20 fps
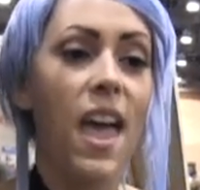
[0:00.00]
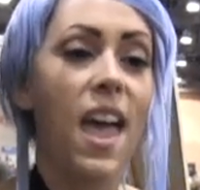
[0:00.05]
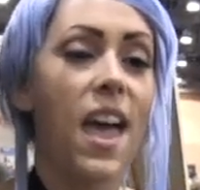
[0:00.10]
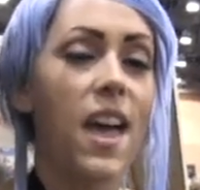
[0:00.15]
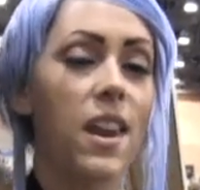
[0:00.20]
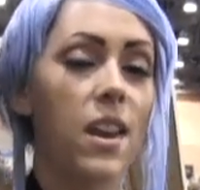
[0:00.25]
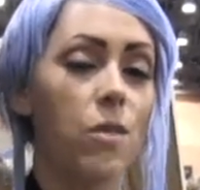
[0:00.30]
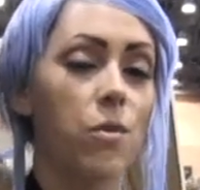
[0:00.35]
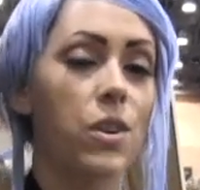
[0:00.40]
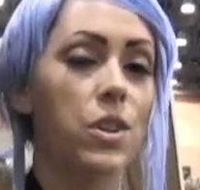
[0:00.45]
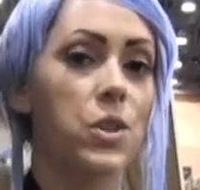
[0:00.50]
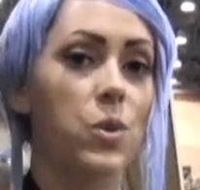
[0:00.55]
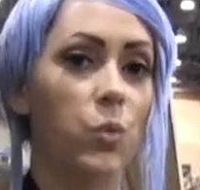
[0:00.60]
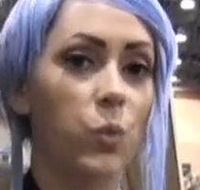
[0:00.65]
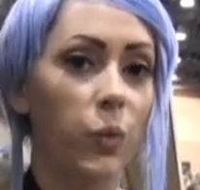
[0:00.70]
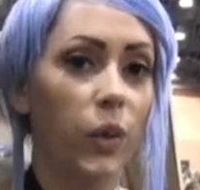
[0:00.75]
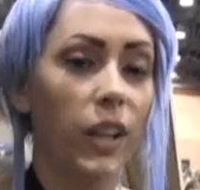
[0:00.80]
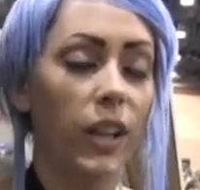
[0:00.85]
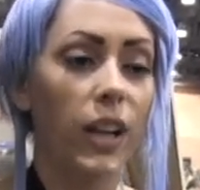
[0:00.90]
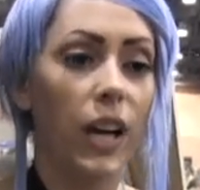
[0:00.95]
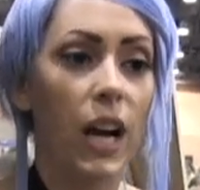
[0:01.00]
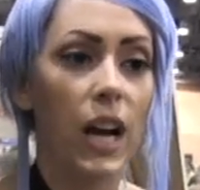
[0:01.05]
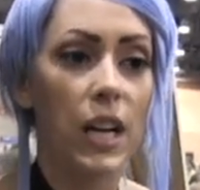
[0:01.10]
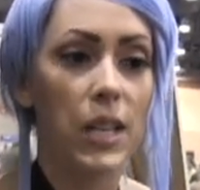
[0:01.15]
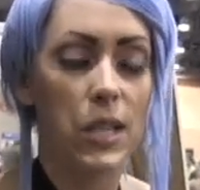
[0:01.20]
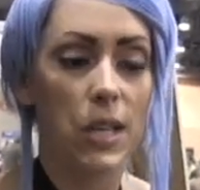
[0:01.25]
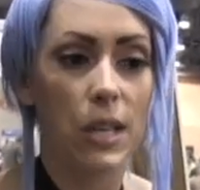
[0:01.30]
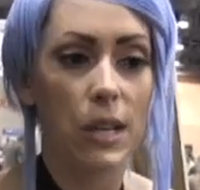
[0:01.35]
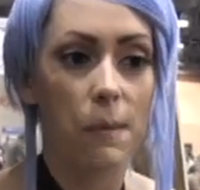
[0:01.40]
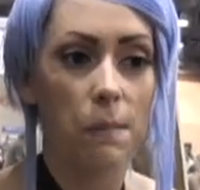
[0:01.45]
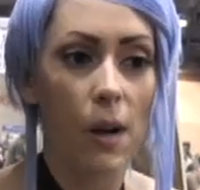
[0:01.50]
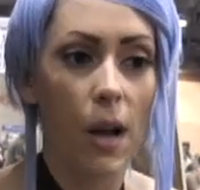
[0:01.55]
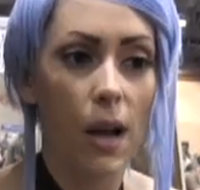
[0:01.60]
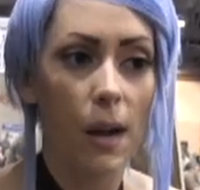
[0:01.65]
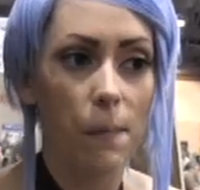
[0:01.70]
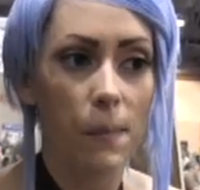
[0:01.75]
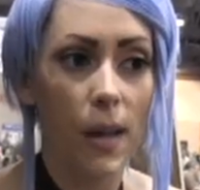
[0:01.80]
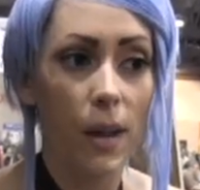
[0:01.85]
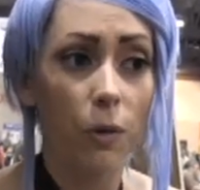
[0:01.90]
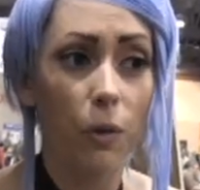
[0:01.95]
And it was really awesome.
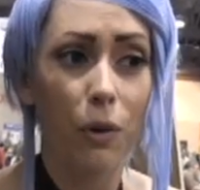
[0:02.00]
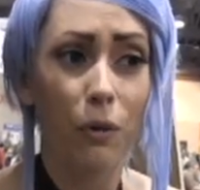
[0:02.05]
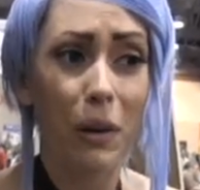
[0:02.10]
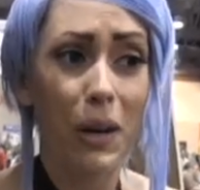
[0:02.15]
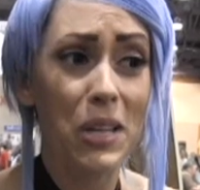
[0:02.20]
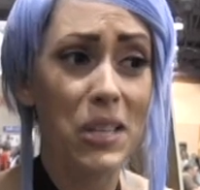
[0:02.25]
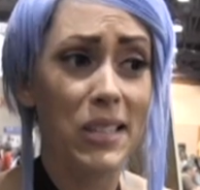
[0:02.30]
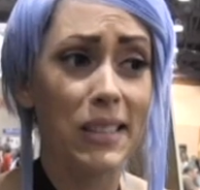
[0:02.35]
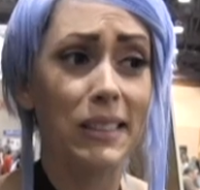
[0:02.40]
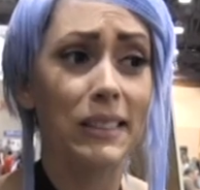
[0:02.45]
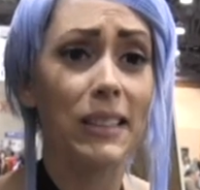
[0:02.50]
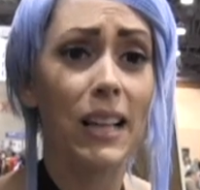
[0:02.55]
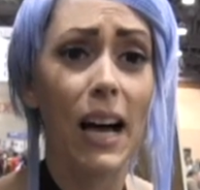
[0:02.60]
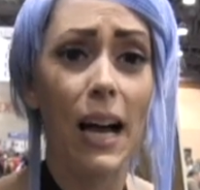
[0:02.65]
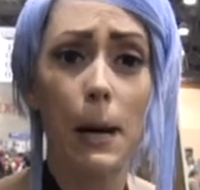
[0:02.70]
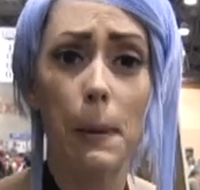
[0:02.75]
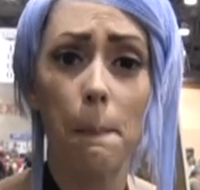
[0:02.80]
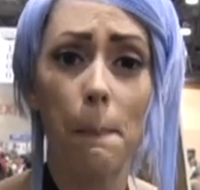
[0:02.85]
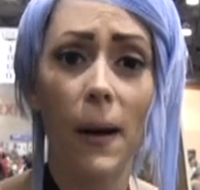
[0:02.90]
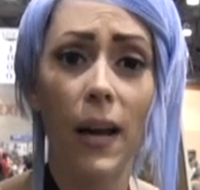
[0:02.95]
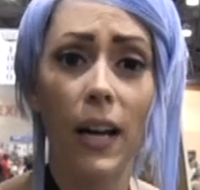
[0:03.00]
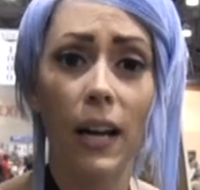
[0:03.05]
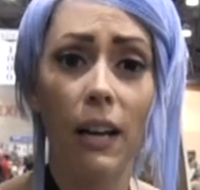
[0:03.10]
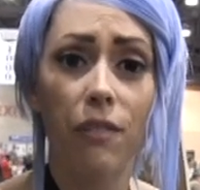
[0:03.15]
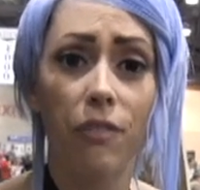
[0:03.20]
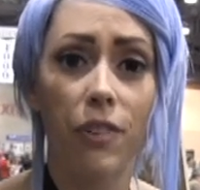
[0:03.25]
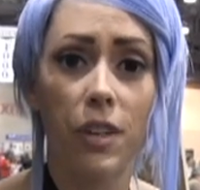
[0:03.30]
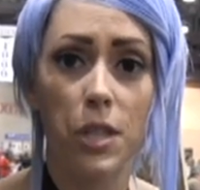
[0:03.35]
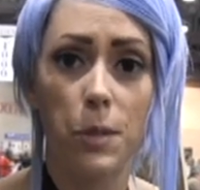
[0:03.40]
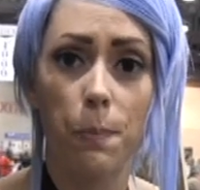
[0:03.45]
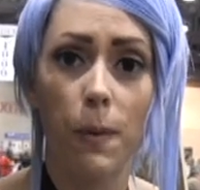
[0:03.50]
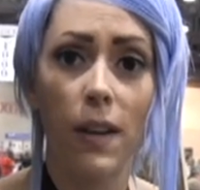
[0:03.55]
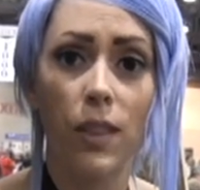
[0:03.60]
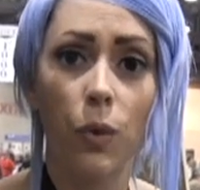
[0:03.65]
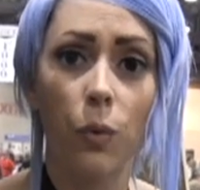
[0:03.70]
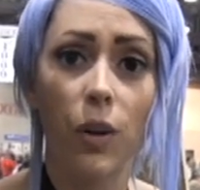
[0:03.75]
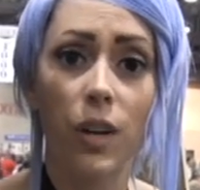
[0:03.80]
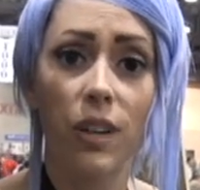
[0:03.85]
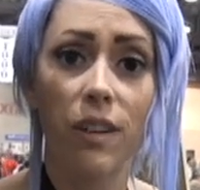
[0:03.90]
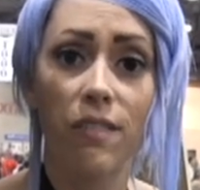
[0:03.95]
And we raised a lot of money for Spread
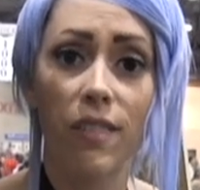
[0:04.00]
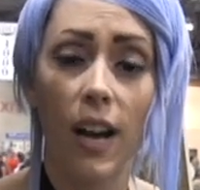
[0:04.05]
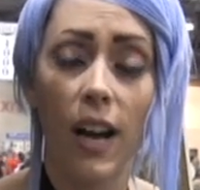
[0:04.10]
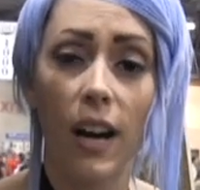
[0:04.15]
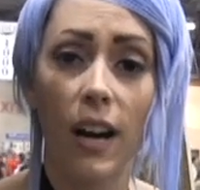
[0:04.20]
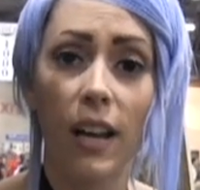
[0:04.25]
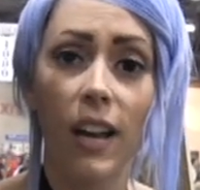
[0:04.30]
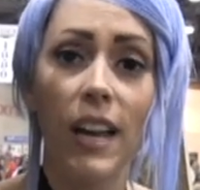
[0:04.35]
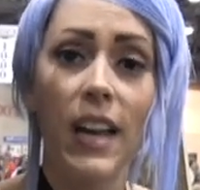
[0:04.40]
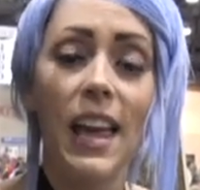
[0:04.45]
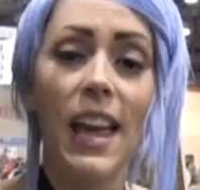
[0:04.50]
the Word Nevada.